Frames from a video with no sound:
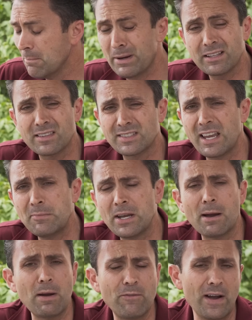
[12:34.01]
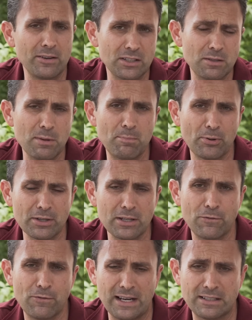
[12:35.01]
But at the same time, I found it to be pretty
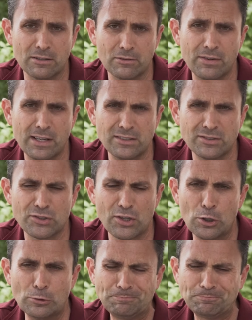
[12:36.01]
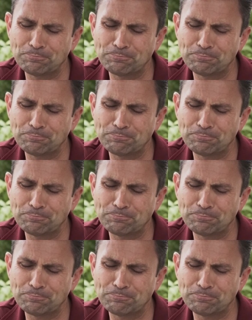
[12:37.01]
effective. And so